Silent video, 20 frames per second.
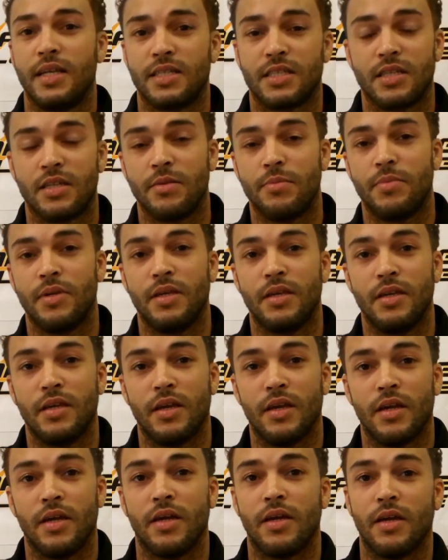It's going to
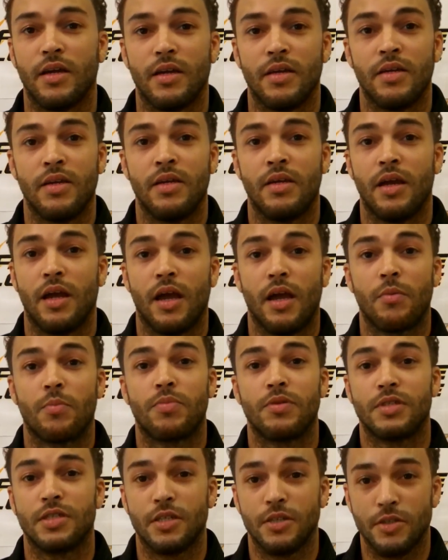be
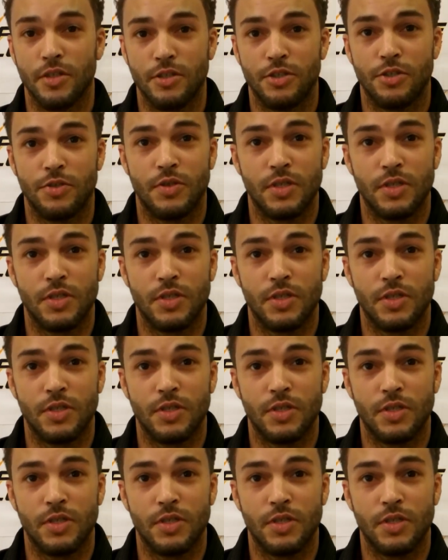Brazilian